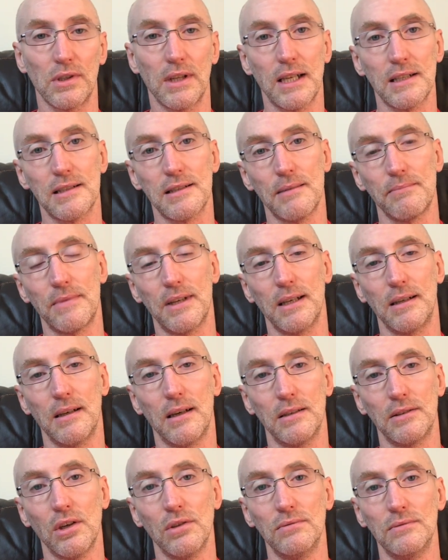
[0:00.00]
that's something
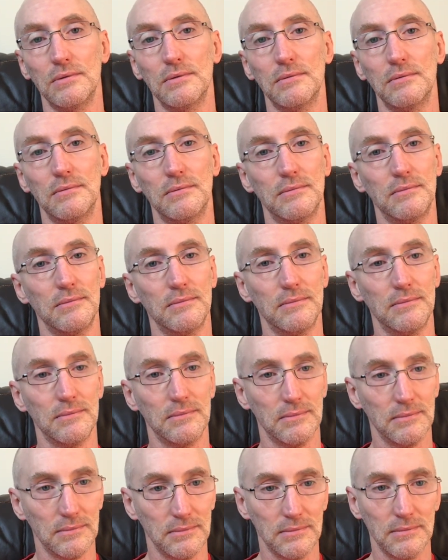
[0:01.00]
I don't
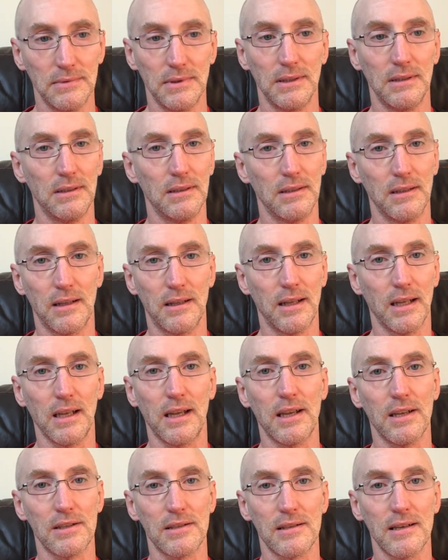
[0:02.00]

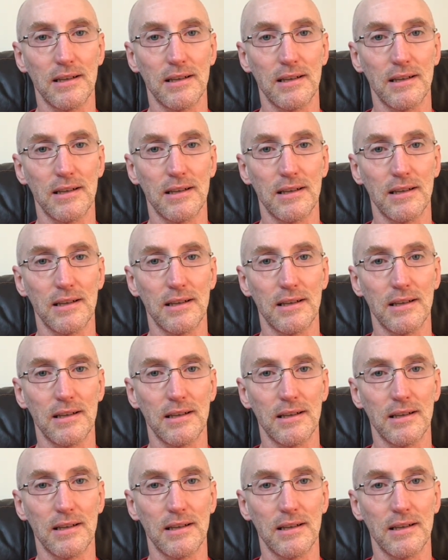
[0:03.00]
think is